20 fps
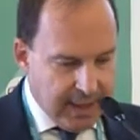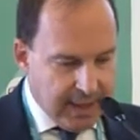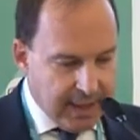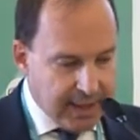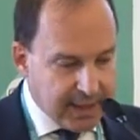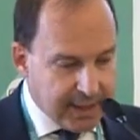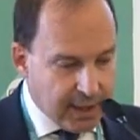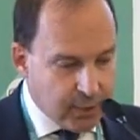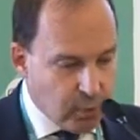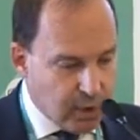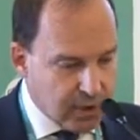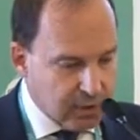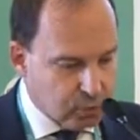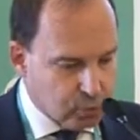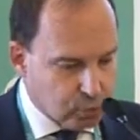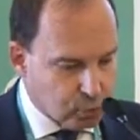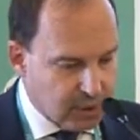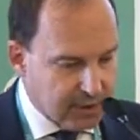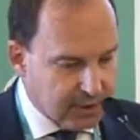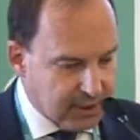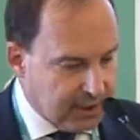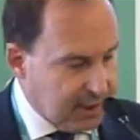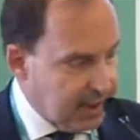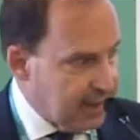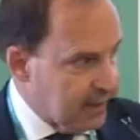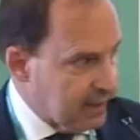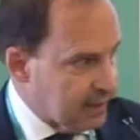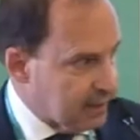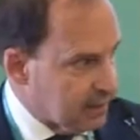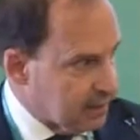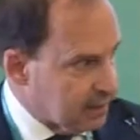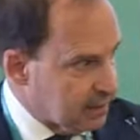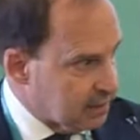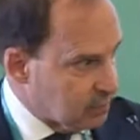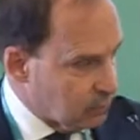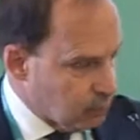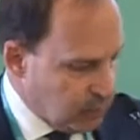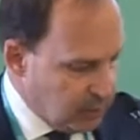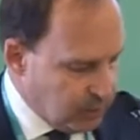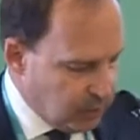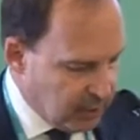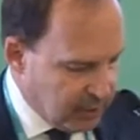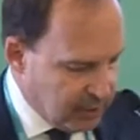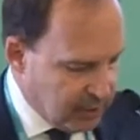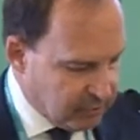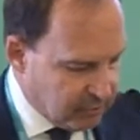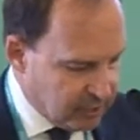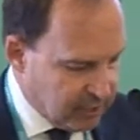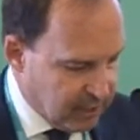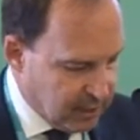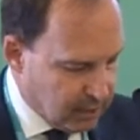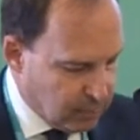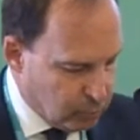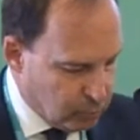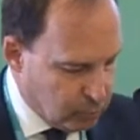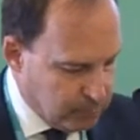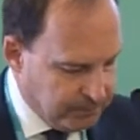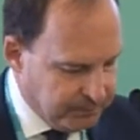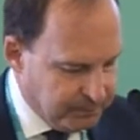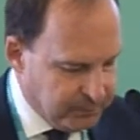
And I want to underline that we will have now